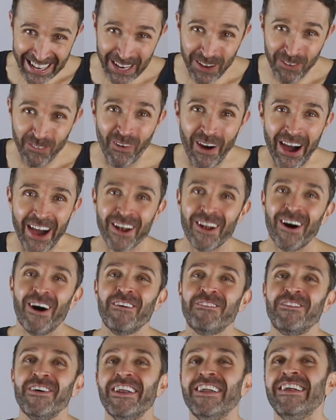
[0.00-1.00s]
and quite
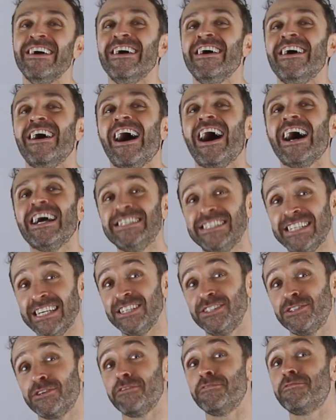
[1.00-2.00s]
often I
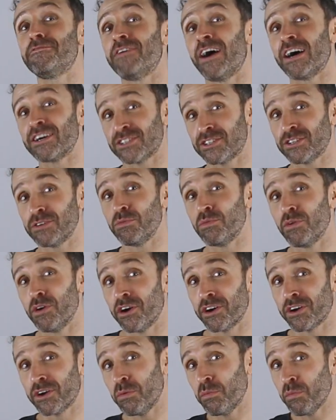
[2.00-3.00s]
did do function
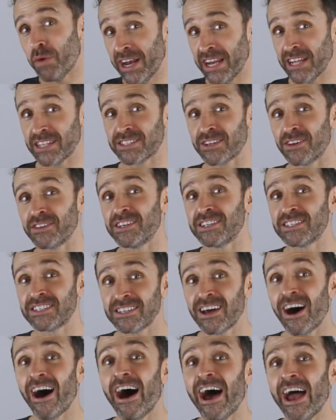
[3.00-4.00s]
work and weddings on the
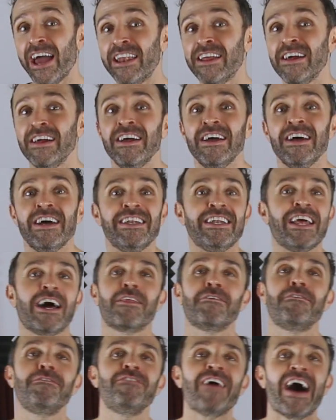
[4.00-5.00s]
side. Now,
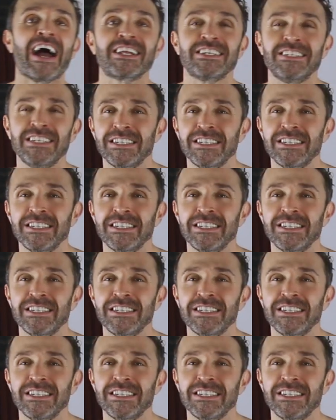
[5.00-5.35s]
the fact